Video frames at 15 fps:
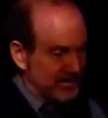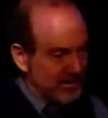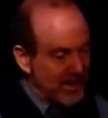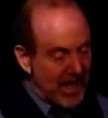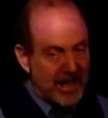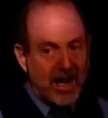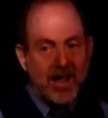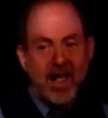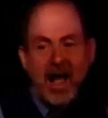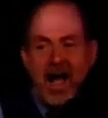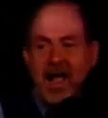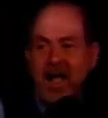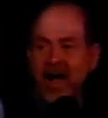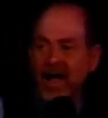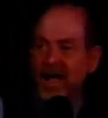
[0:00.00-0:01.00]
And I,
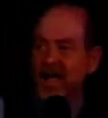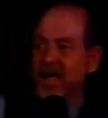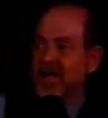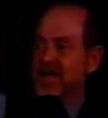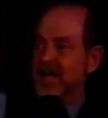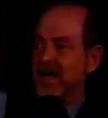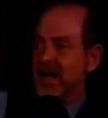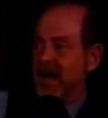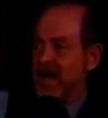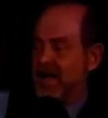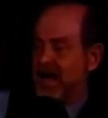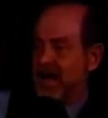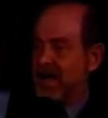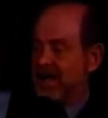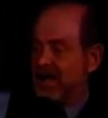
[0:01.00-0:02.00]
I,
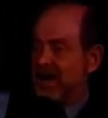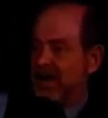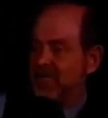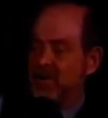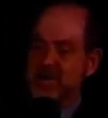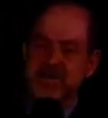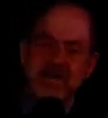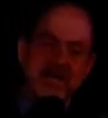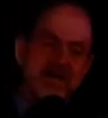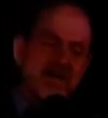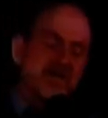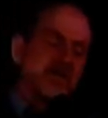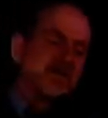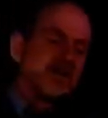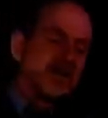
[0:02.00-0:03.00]
I, I, must say
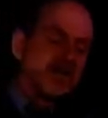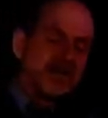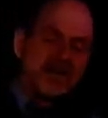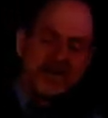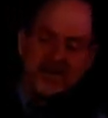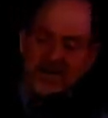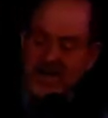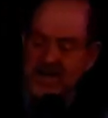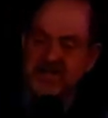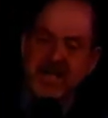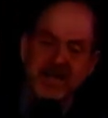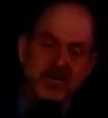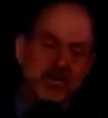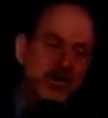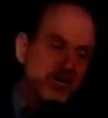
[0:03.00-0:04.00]
that, that uh, the next
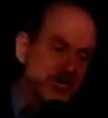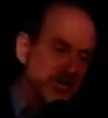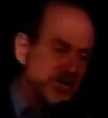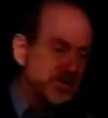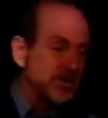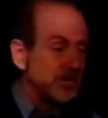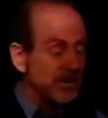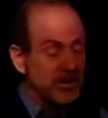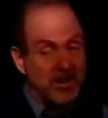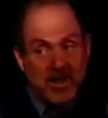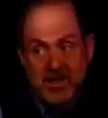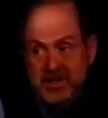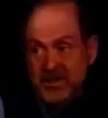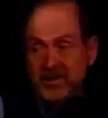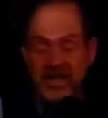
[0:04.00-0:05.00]
thank you goes to Cel
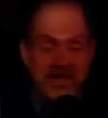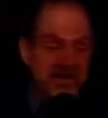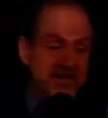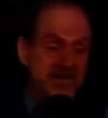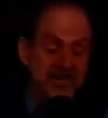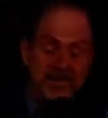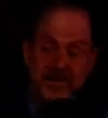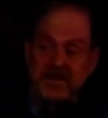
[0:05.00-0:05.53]
Celeste,